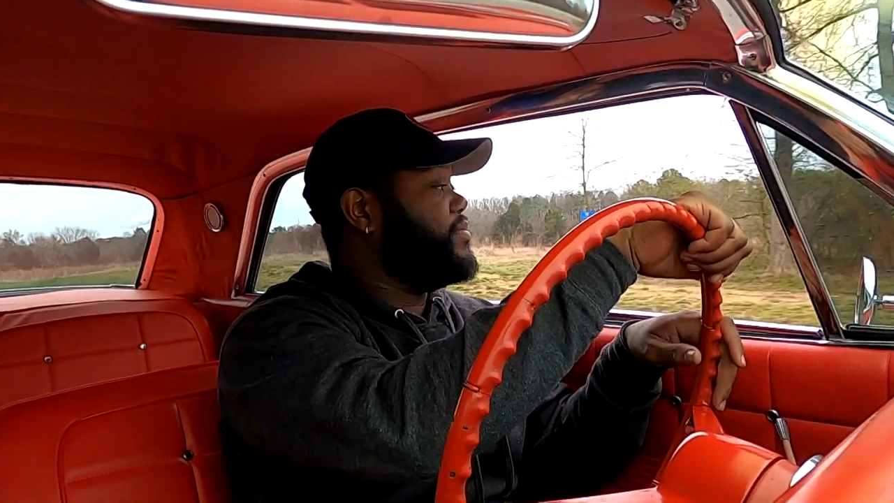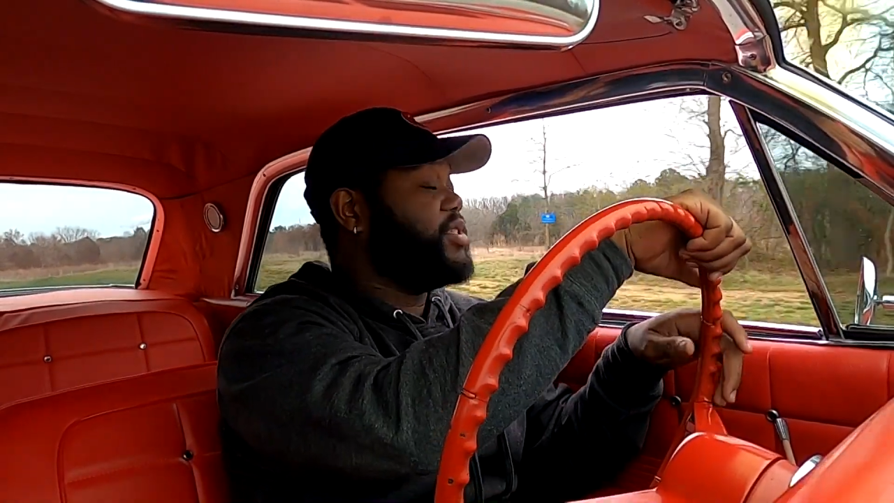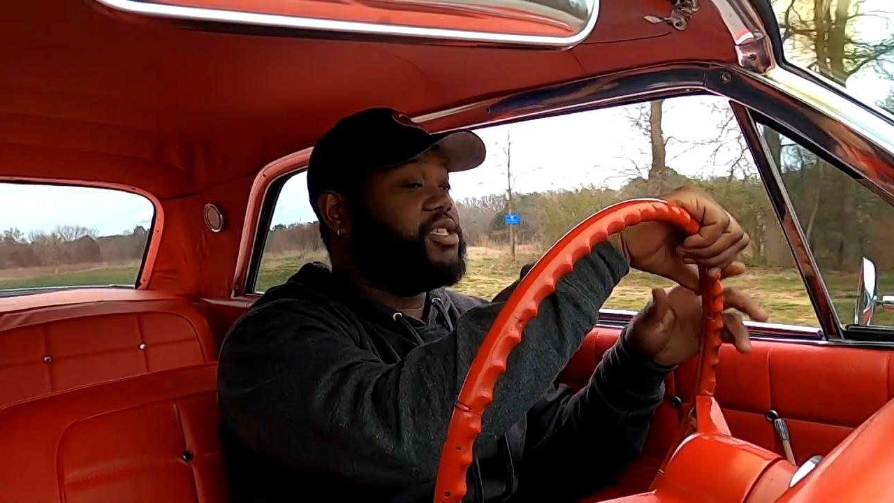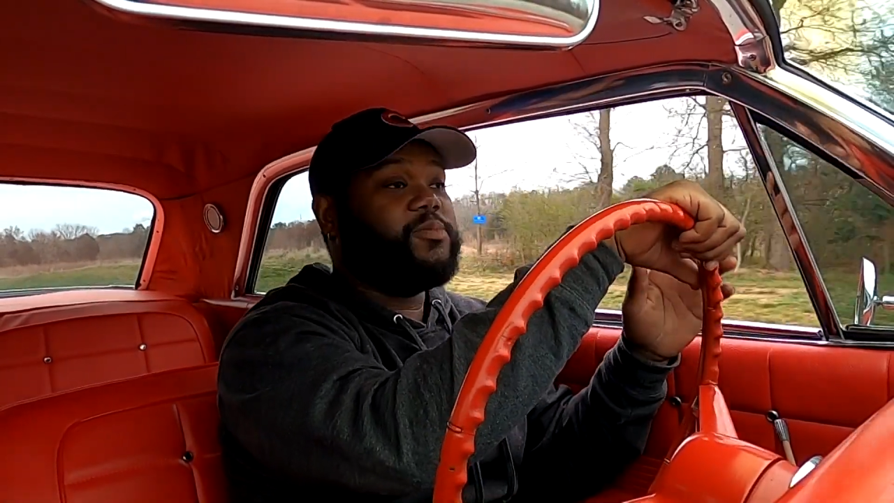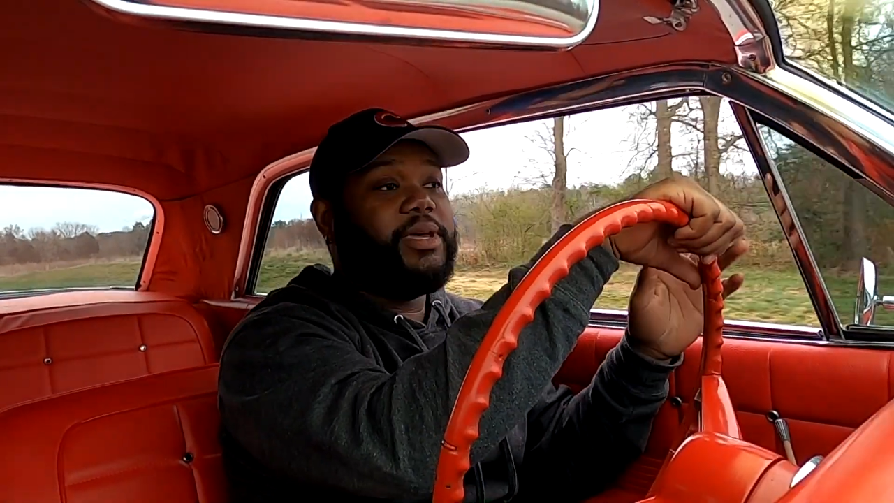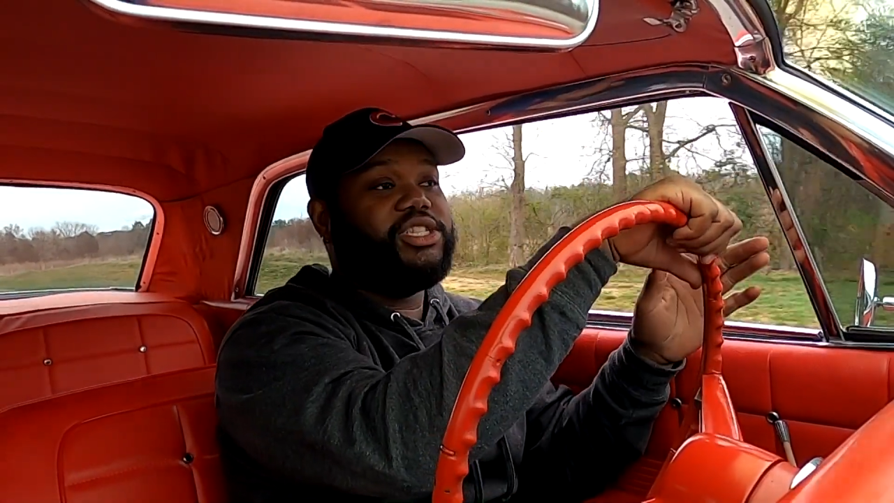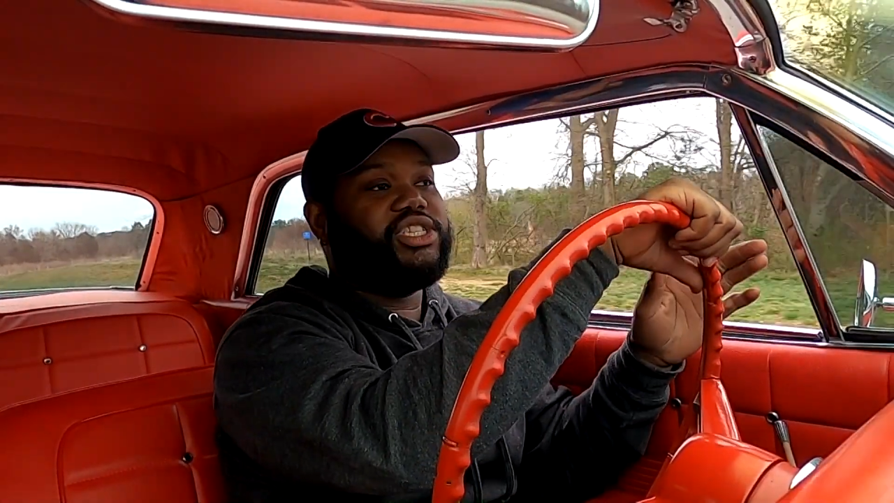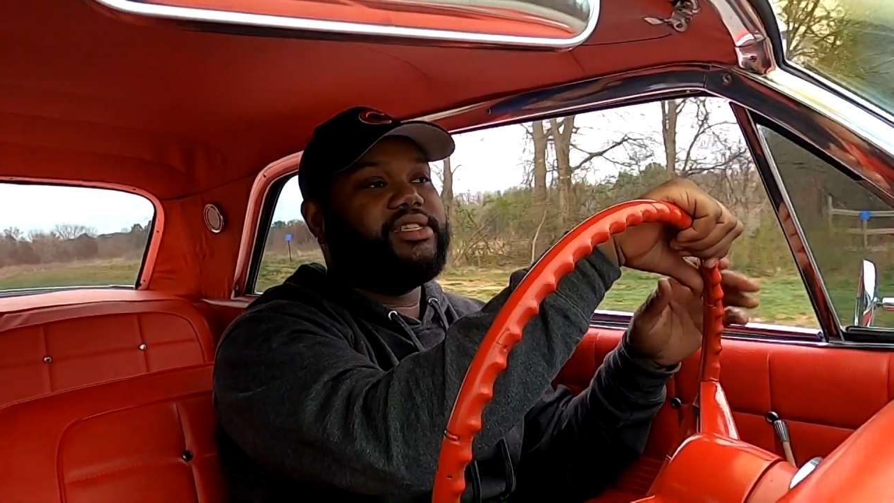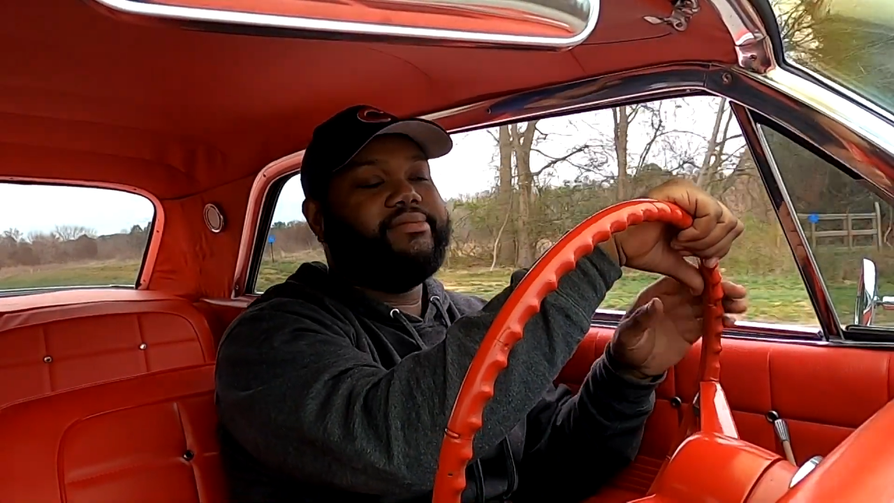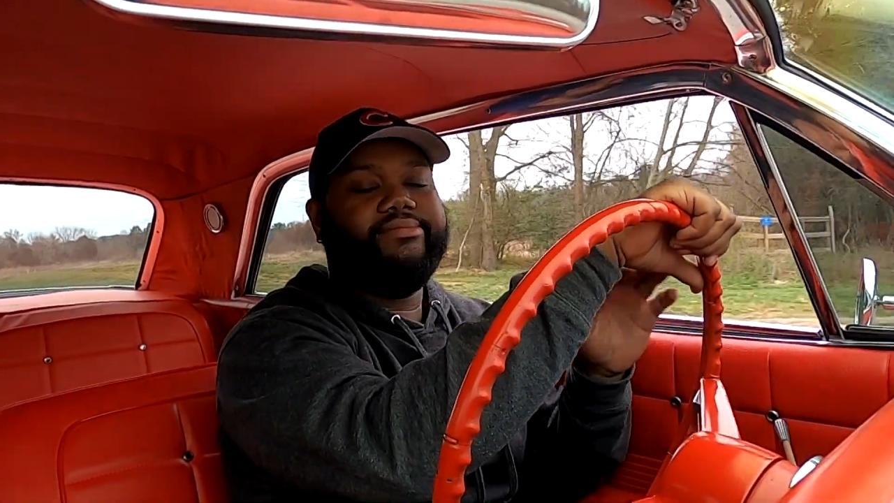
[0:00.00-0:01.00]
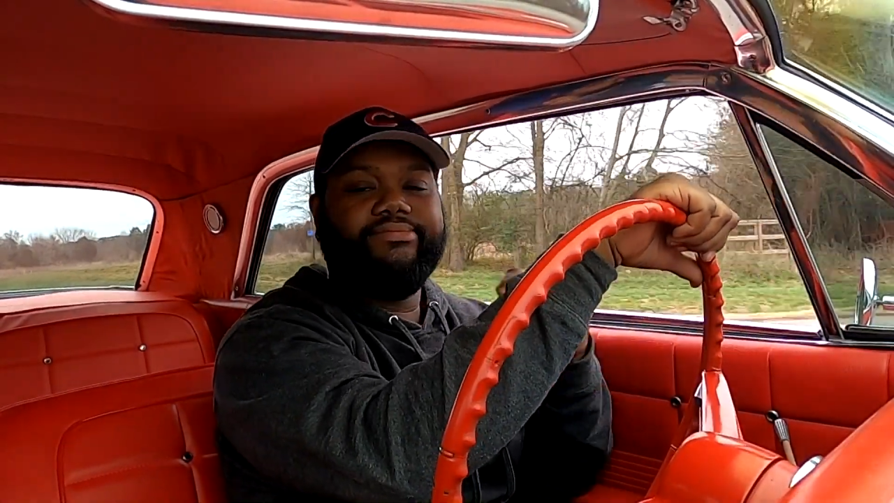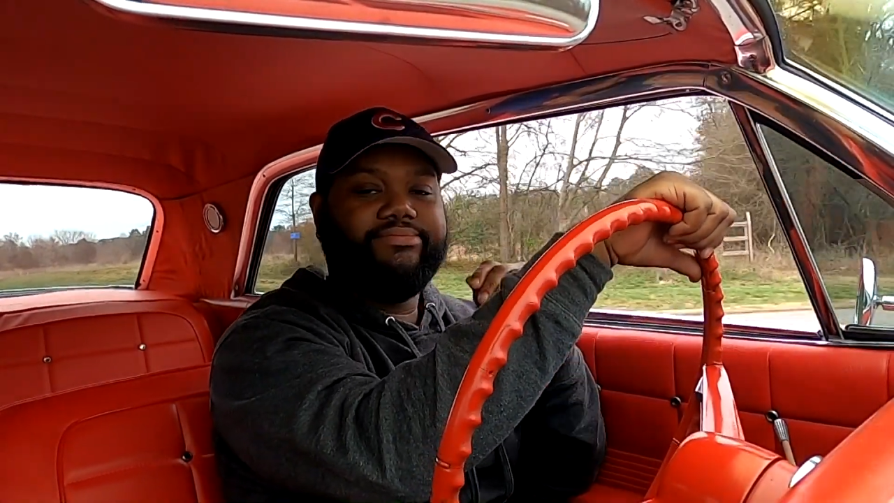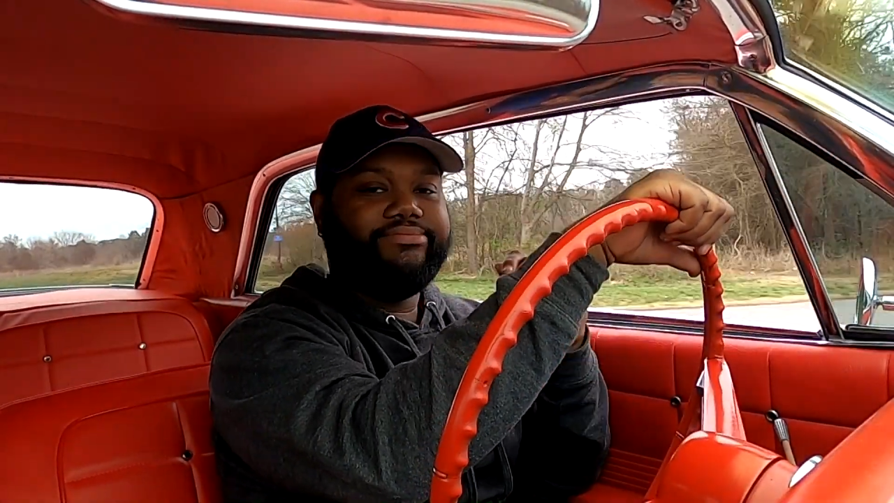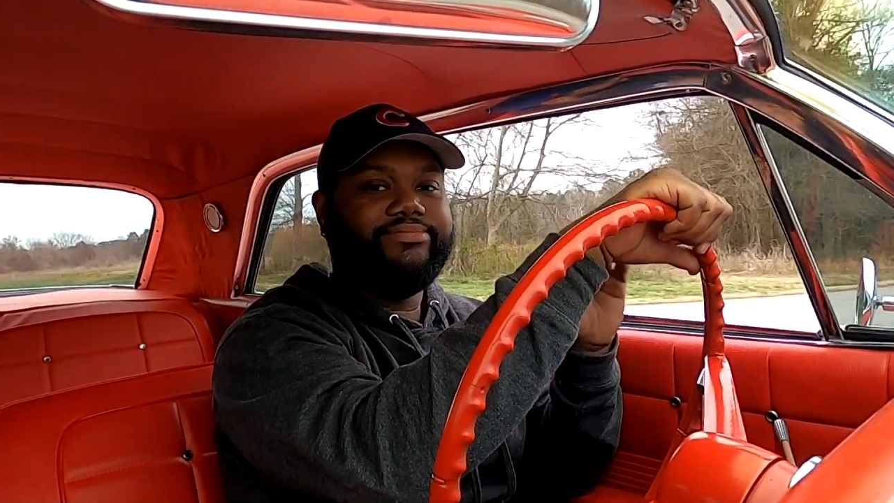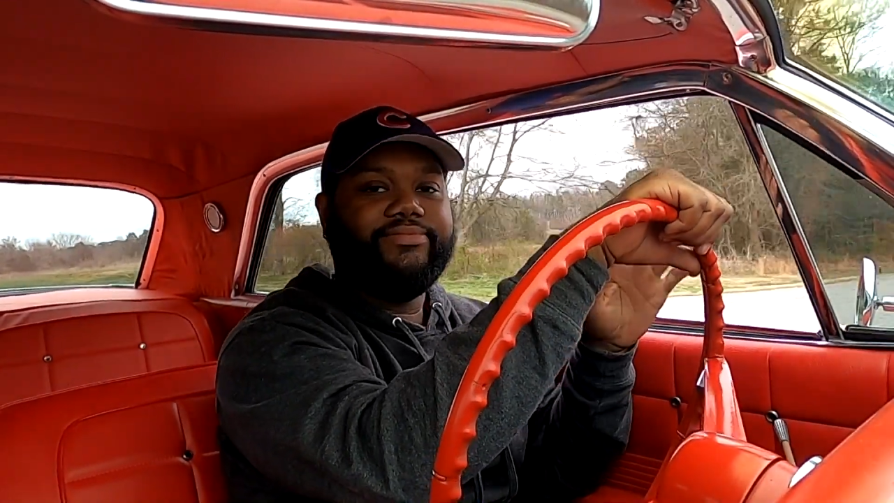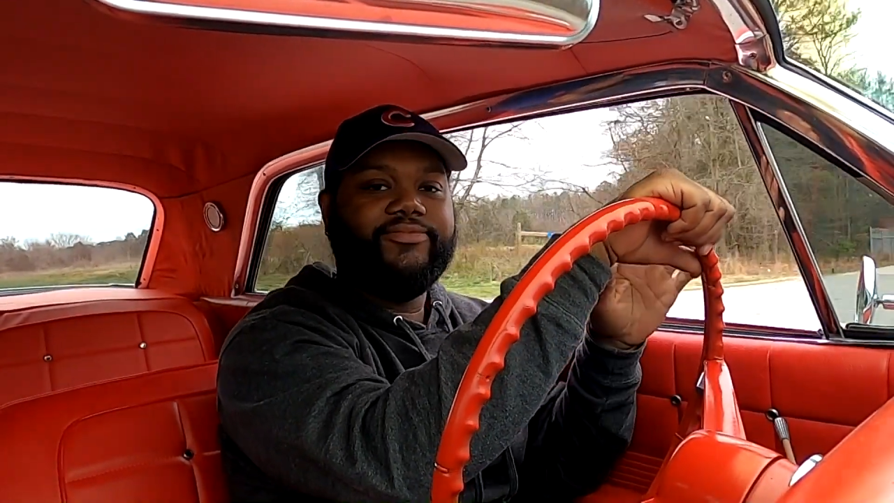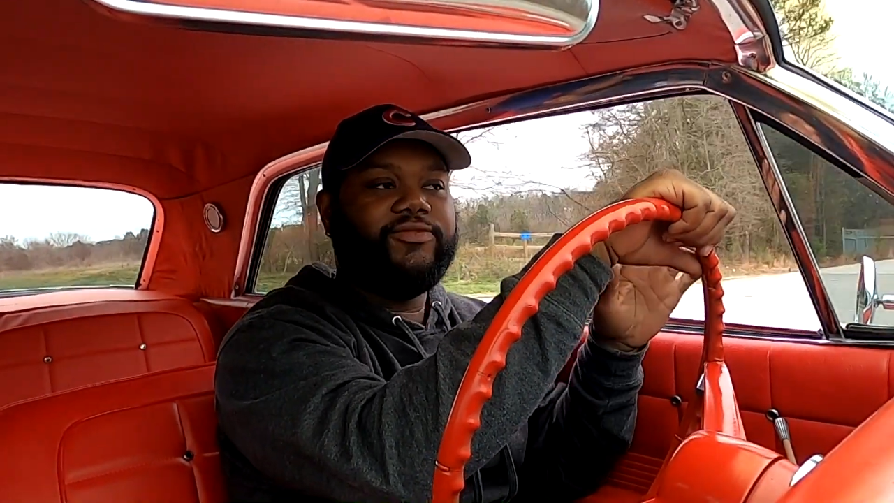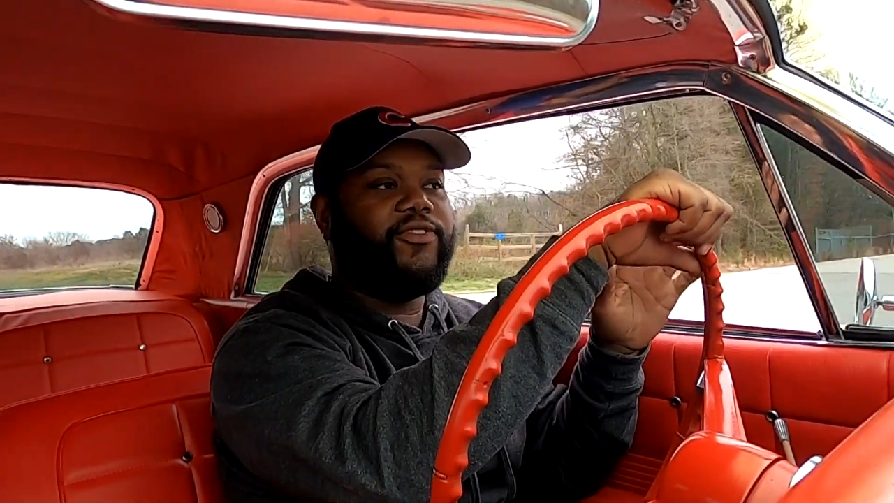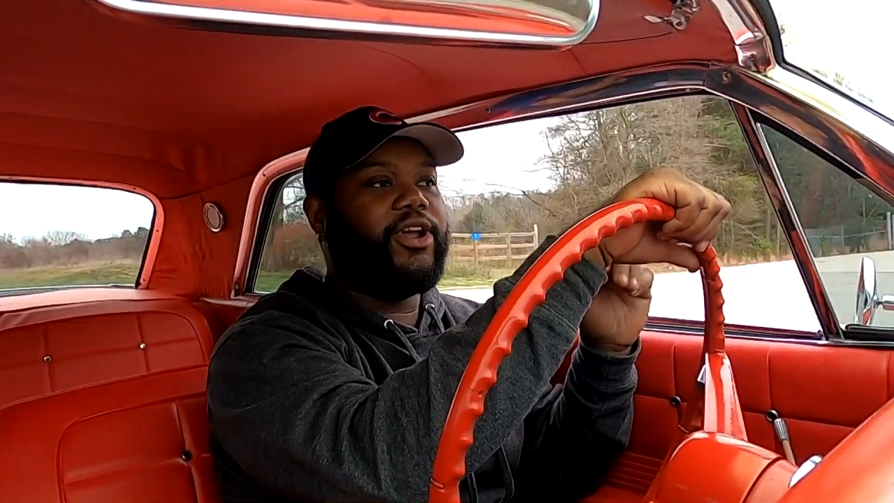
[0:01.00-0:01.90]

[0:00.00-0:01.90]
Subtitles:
Suspension,